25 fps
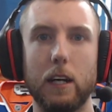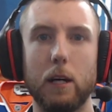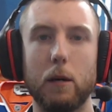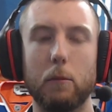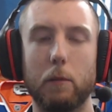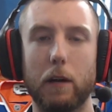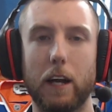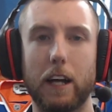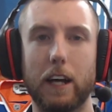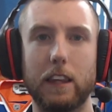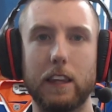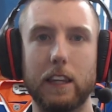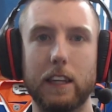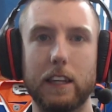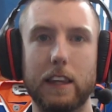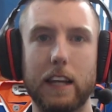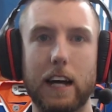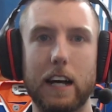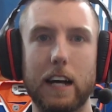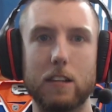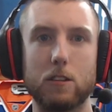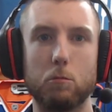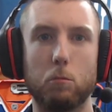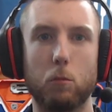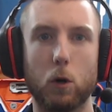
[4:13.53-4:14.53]
but I think
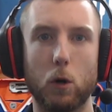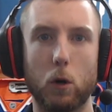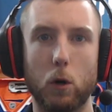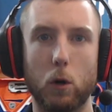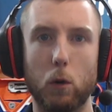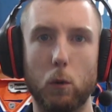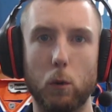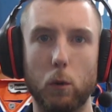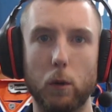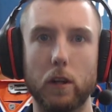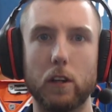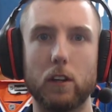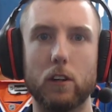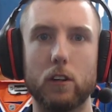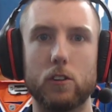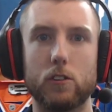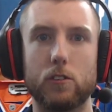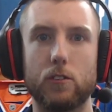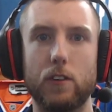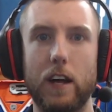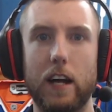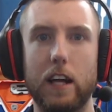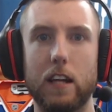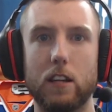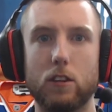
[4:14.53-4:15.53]
that's more Oilers
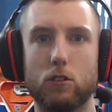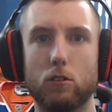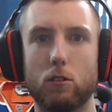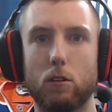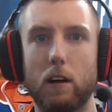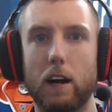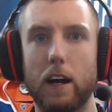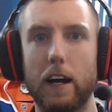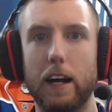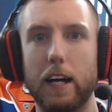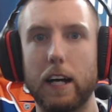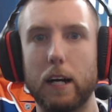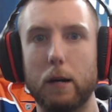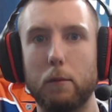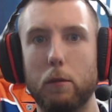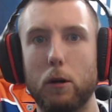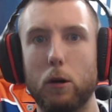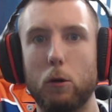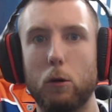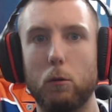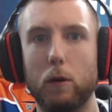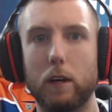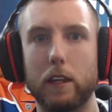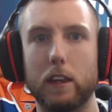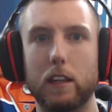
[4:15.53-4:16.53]
fans crying about
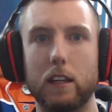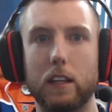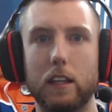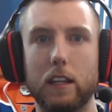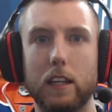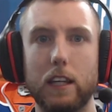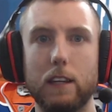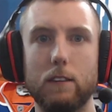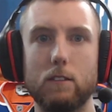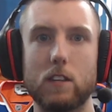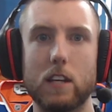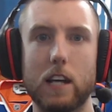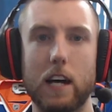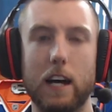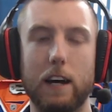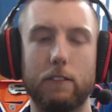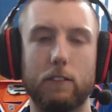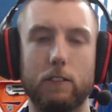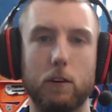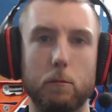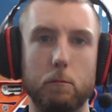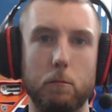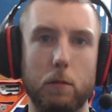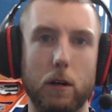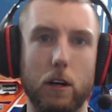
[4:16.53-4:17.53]
what the Leafs have
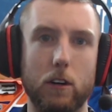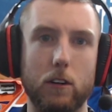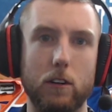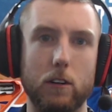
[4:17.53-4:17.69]
compared